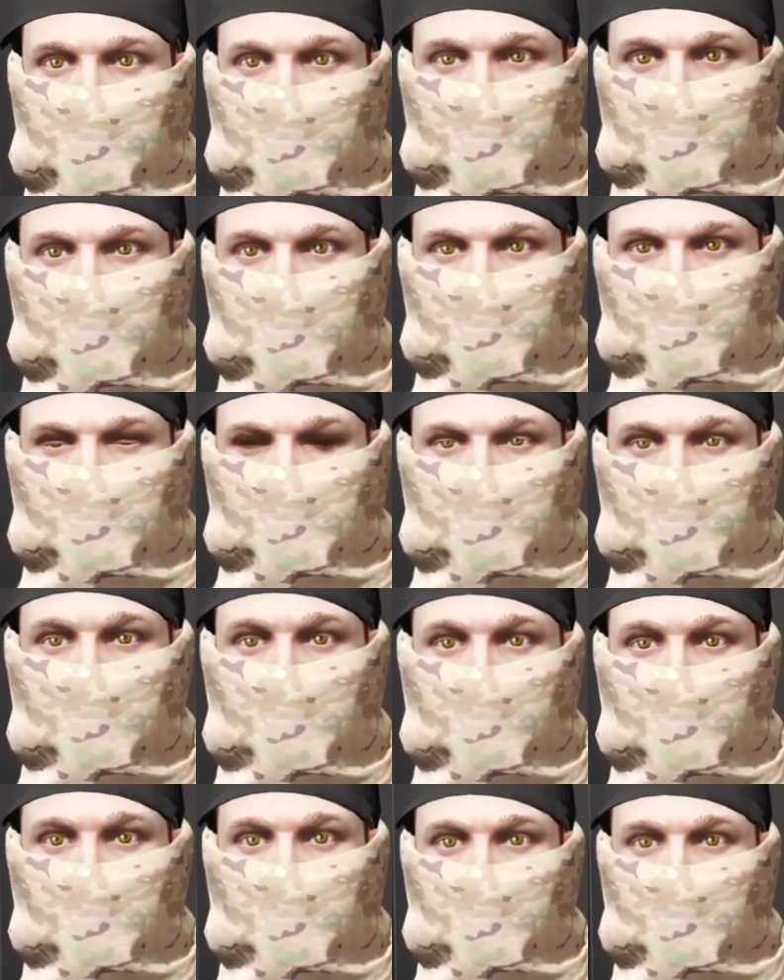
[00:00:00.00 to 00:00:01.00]
I'm gonna go with this
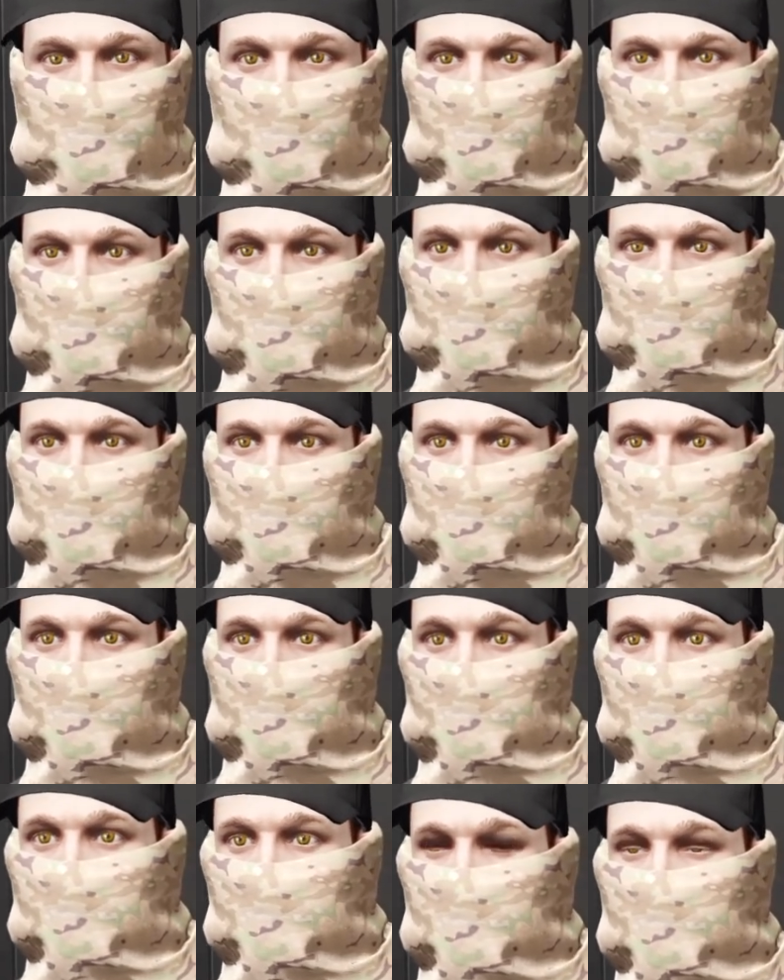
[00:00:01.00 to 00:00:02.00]
uh,
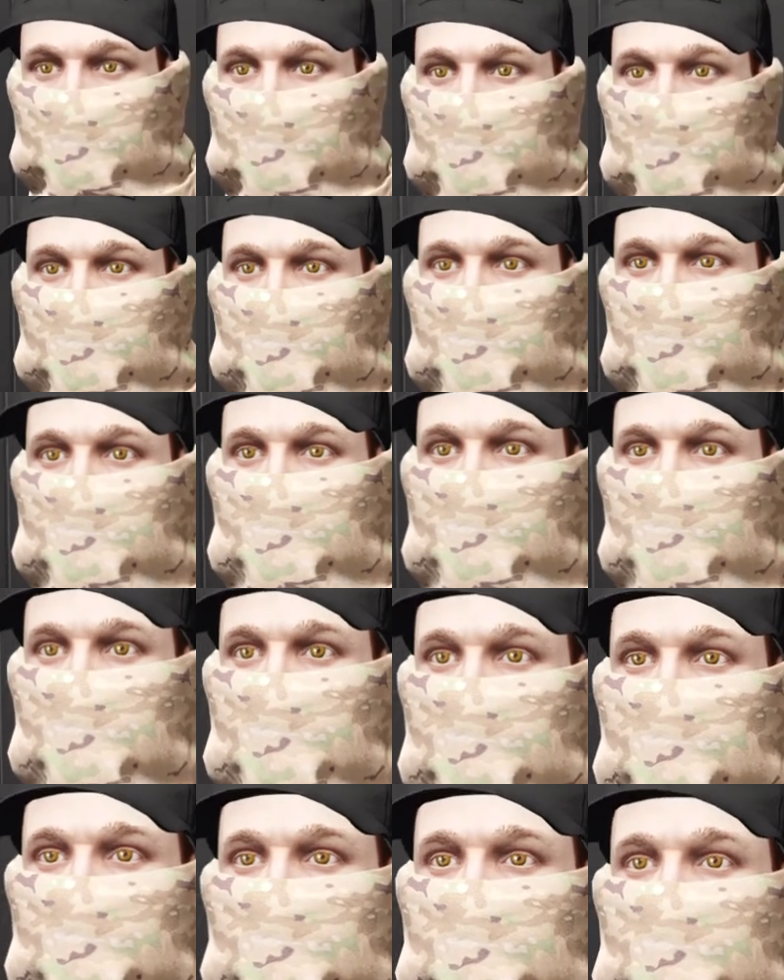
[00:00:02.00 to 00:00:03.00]
peach camel
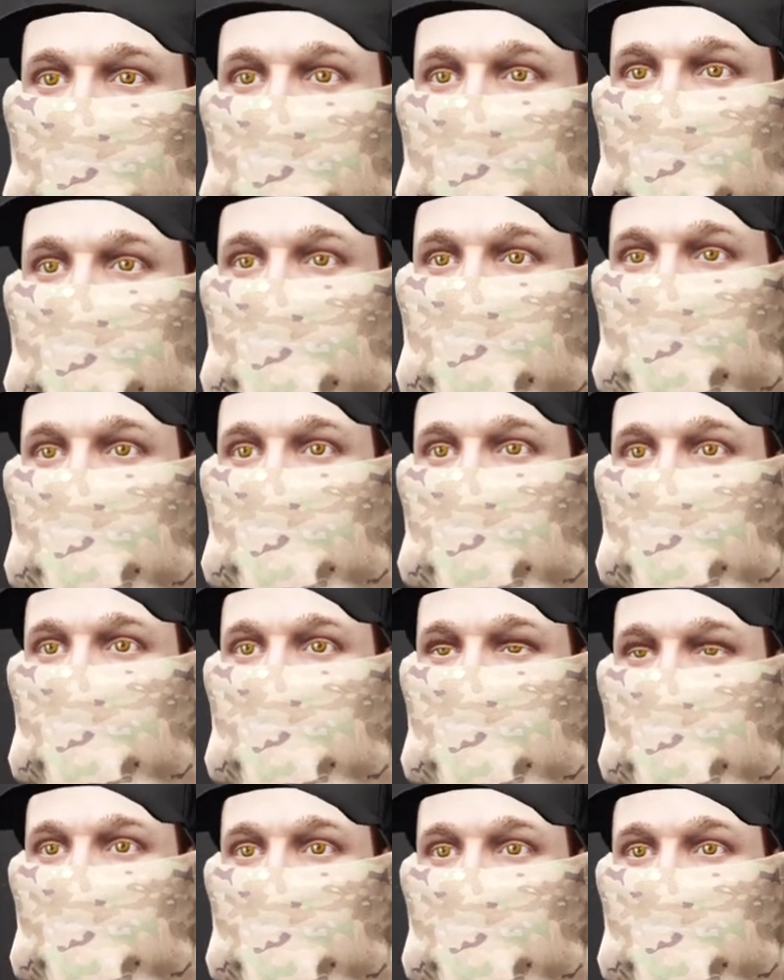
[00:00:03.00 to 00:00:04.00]
uh, snood,
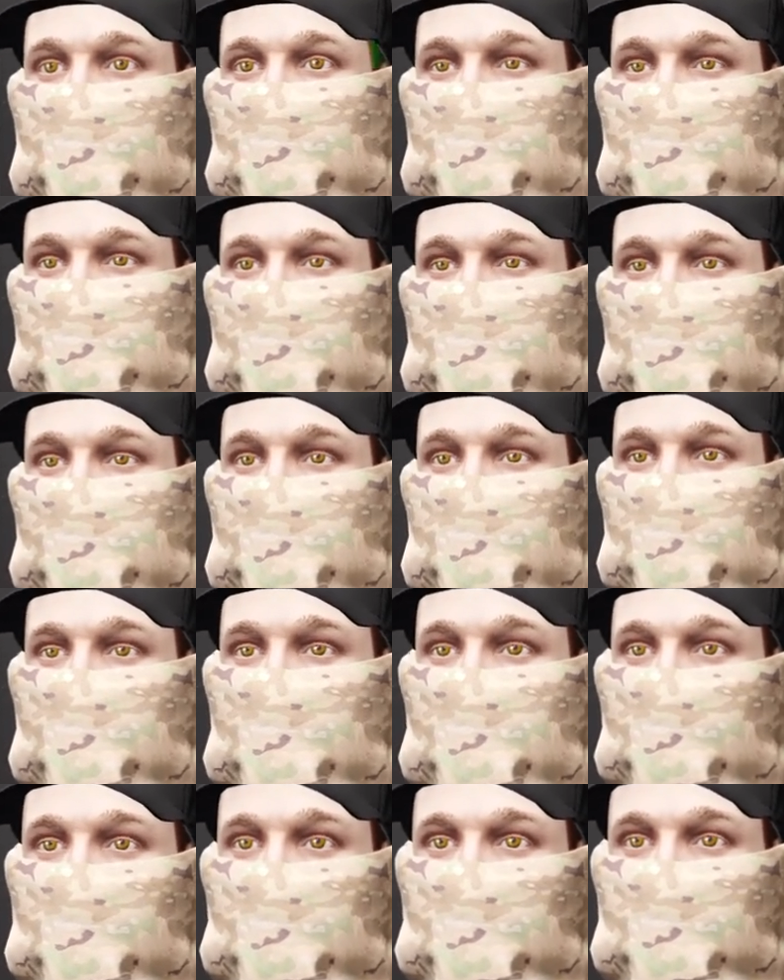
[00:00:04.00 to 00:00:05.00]
and I'm gonna put that
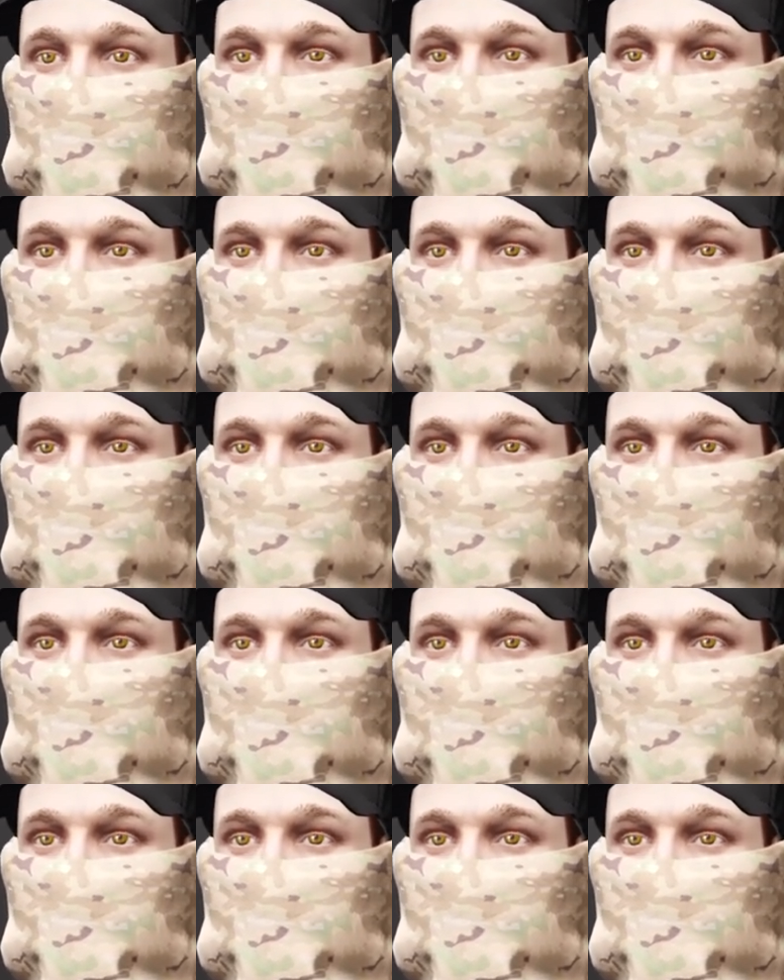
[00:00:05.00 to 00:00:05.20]
on